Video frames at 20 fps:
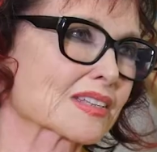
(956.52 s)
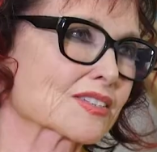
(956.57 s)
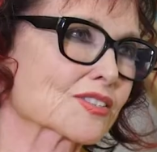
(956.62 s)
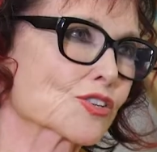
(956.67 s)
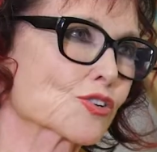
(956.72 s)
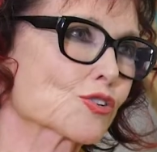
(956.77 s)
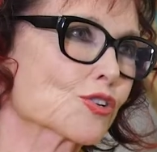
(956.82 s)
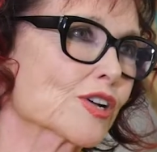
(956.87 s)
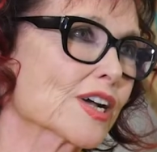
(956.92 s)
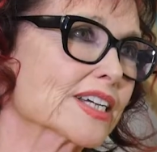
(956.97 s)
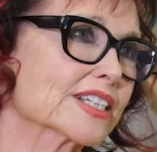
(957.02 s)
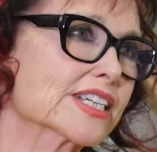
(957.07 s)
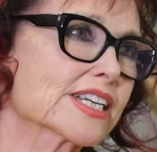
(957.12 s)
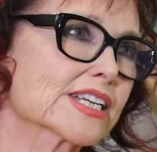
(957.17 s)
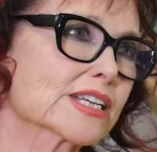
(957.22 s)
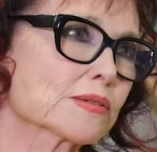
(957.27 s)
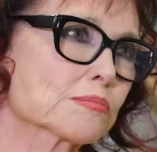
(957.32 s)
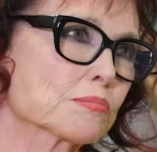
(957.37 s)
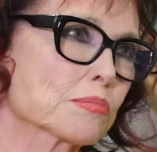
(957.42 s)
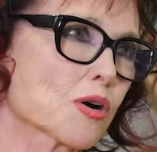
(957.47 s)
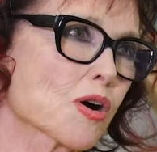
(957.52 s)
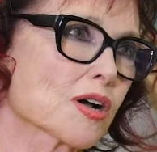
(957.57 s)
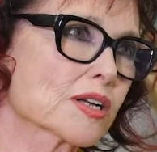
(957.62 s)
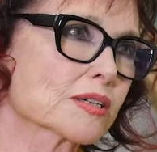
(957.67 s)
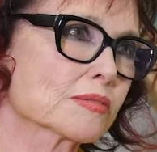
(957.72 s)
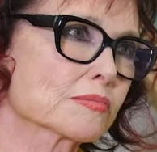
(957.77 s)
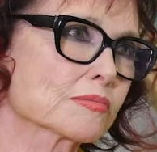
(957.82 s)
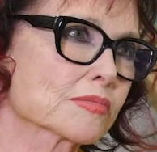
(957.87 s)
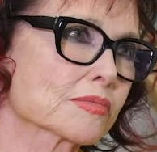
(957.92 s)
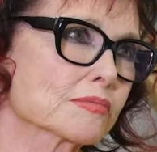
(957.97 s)
So you had to hit
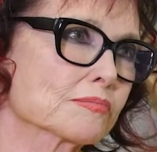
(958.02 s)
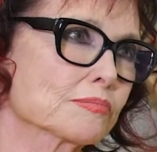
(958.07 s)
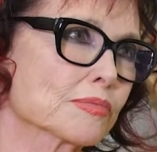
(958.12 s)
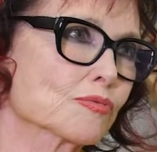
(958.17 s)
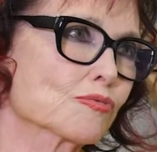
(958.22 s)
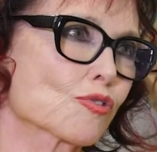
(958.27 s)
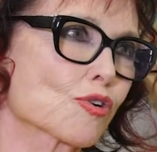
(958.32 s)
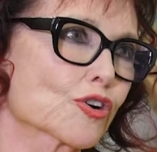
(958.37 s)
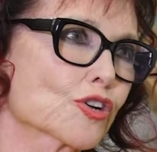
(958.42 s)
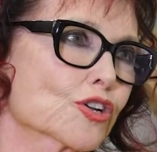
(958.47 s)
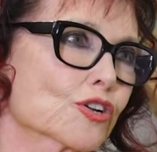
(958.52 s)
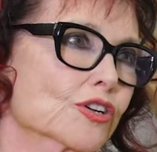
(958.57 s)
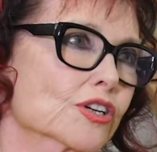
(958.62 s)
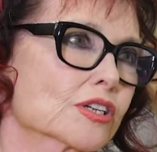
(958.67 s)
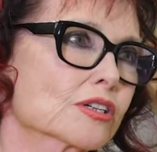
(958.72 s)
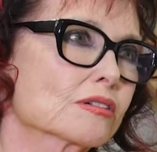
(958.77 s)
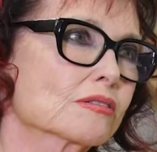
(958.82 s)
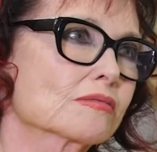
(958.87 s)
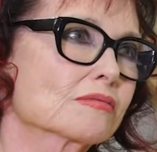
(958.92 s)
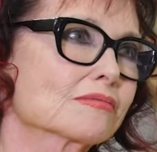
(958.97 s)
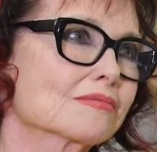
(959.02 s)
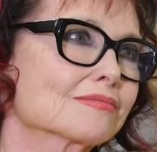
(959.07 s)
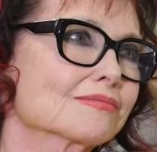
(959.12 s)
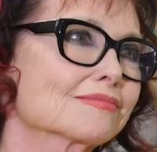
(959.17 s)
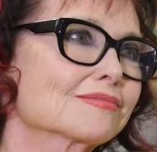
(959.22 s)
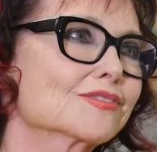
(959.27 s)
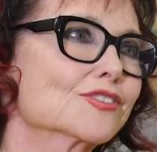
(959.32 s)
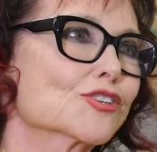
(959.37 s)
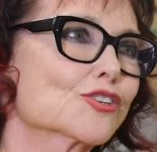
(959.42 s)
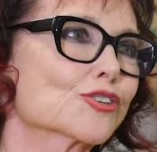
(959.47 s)
bottom before you could
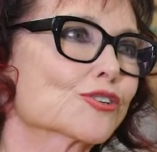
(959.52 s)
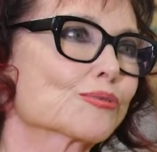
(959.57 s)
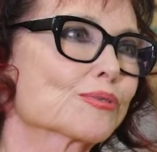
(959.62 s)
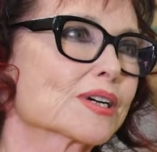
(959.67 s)
turn